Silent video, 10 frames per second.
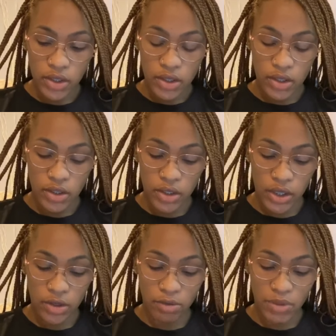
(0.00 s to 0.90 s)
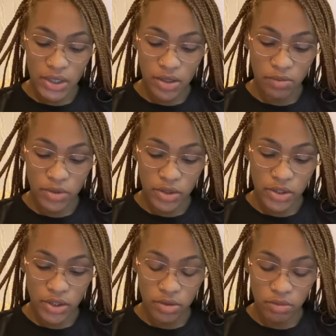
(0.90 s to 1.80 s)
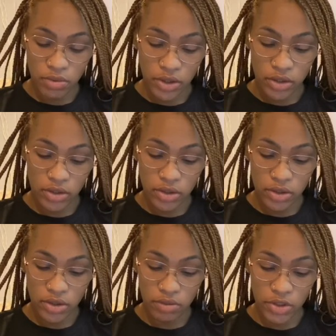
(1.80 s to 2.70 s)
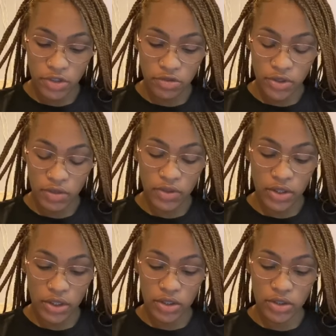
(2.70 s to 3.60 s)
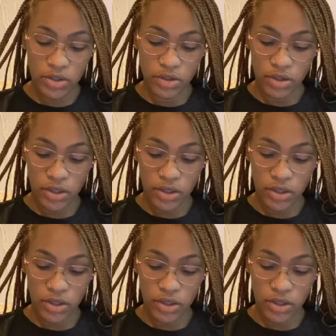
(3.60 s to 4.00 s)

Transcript: And then I go back in with the single prong to make sure everything is